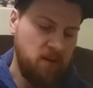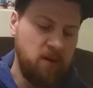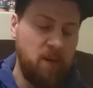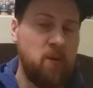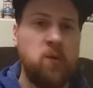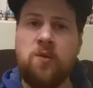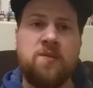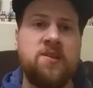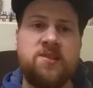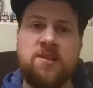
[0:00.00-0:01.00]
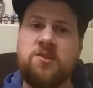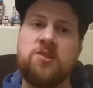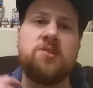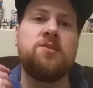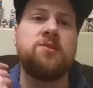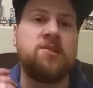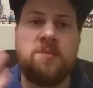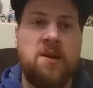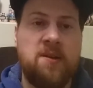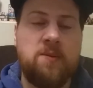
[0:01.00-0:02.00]
Now, I don't know if they send just the
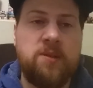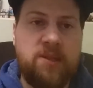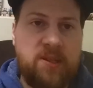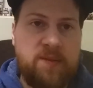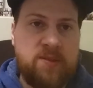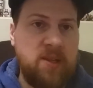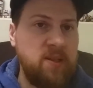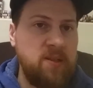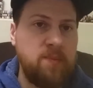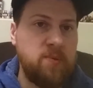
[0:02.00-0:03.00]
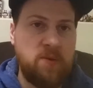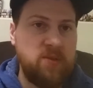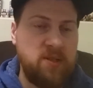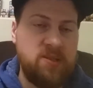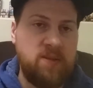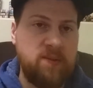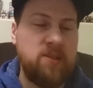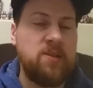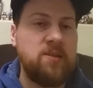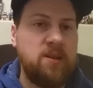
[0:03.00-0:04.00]
tobacco leaves and they process
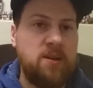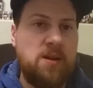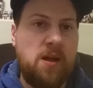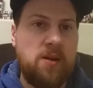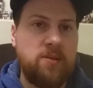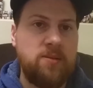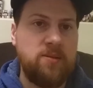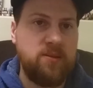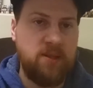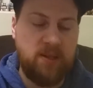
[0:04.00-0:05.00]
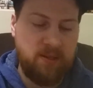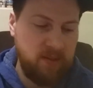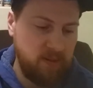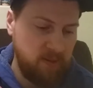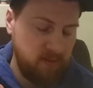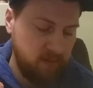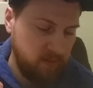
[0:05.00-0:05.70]
everything there, they